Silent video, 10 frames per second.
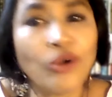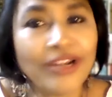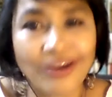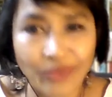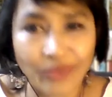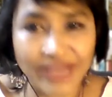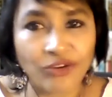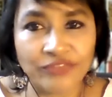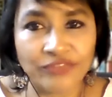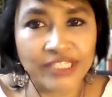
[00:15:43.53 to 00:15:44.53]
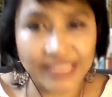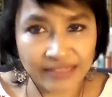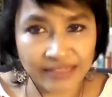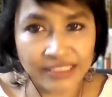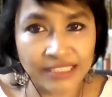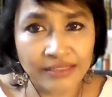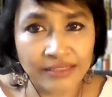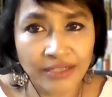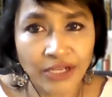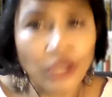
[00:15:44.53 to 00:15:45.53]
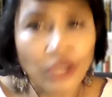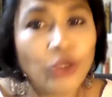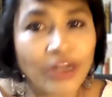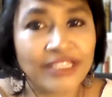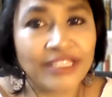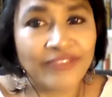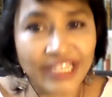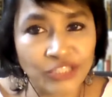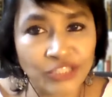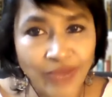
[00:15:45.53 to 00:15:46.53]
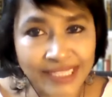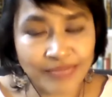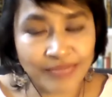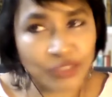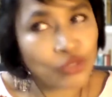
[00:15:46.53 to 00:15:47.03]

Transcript: not aware of these energies, nor are they willing to accept it.